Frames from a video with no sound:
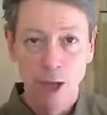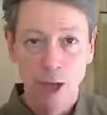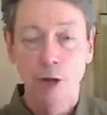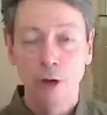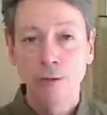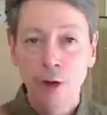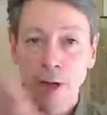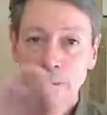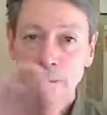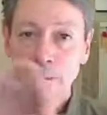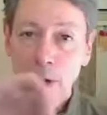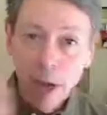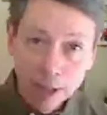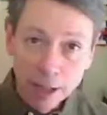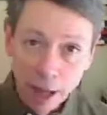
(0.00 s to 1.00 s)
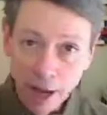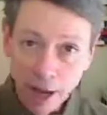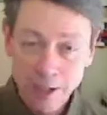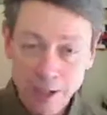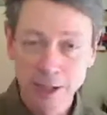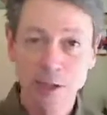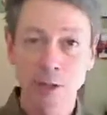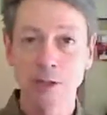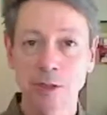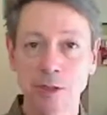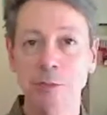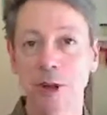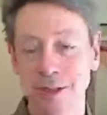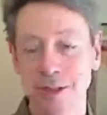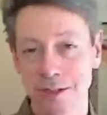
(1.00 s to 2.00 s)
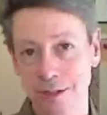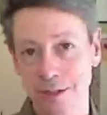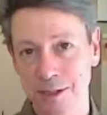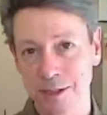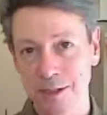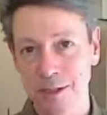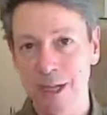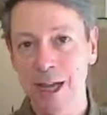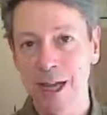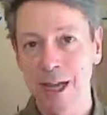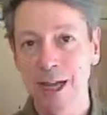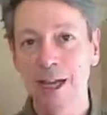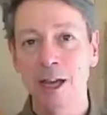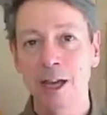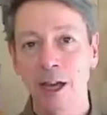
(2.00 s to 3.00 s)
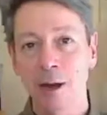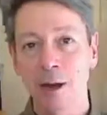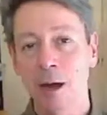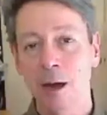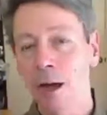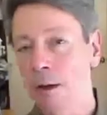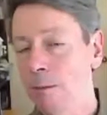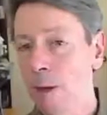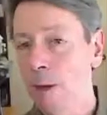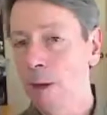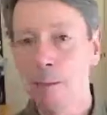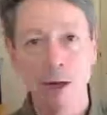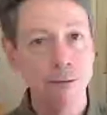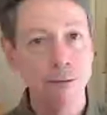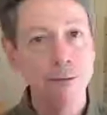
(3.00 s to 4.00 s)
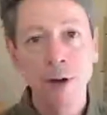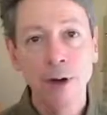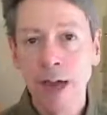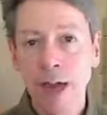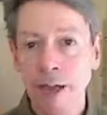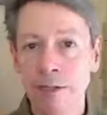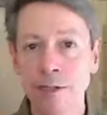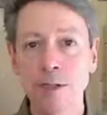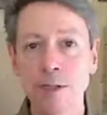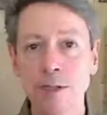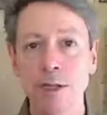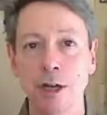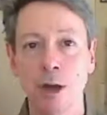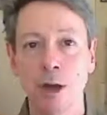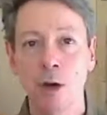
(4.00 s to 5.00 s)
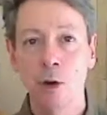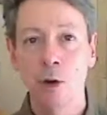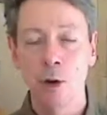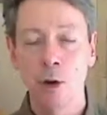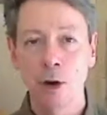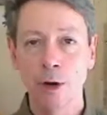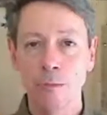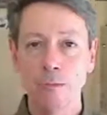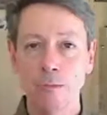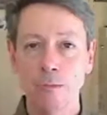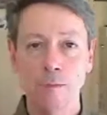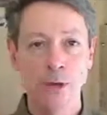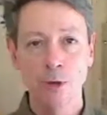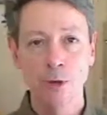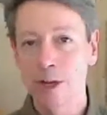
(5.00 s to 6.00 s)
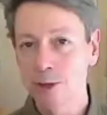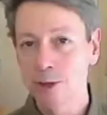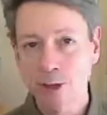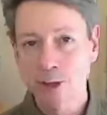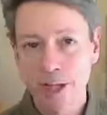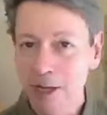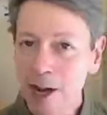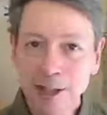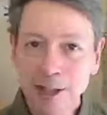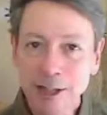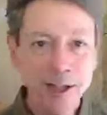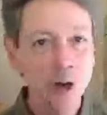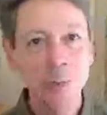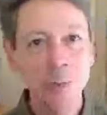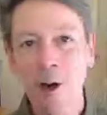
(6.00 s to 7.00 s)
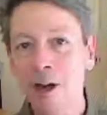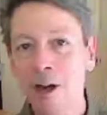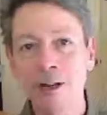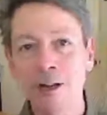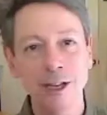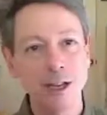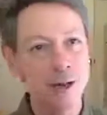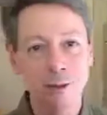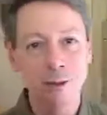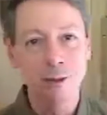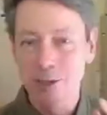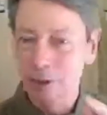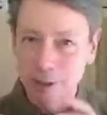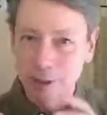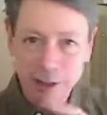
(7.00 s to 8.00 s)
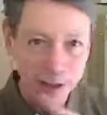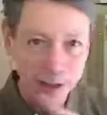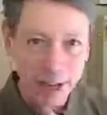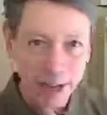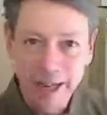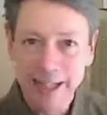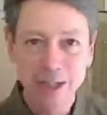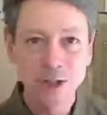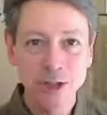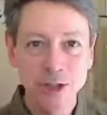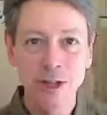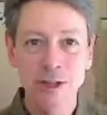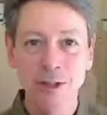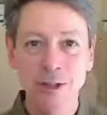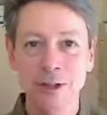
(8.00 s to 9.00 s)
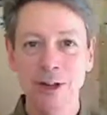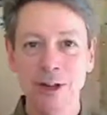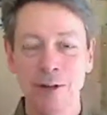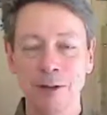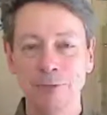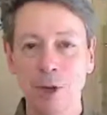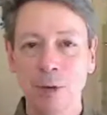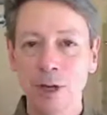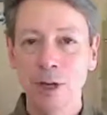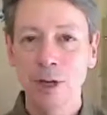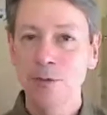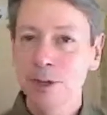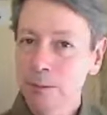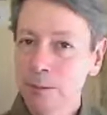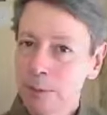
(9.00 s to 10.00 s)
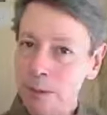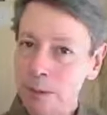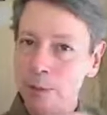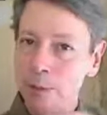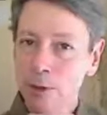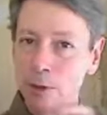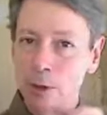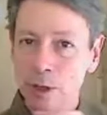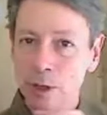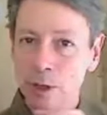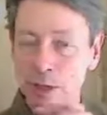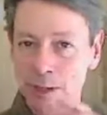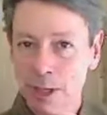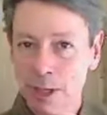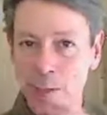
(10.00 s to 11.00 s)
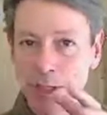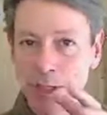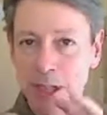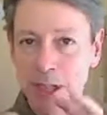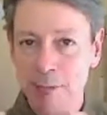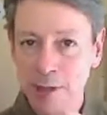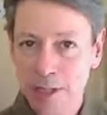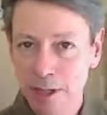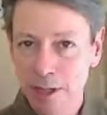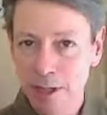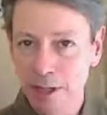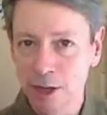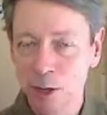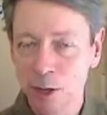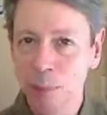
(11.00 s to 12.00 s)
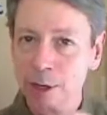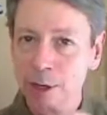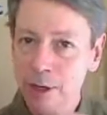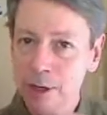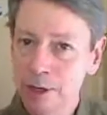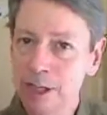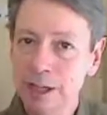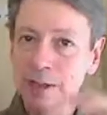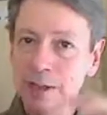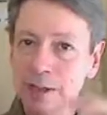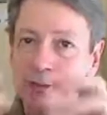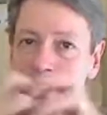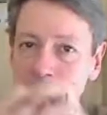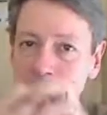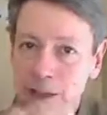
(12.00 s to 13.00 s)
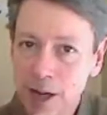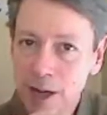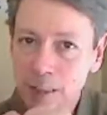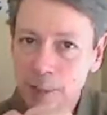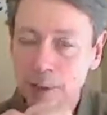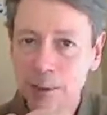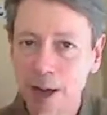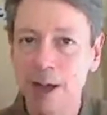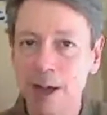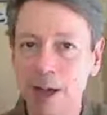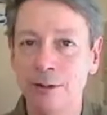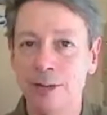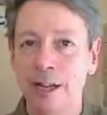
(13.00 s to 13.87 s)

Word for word: from oxytocin processes, say, uh, among friends or strangers at a cocktail party who are starting to like each other, or even people who are in some ways adversarial but are needing to find common ground.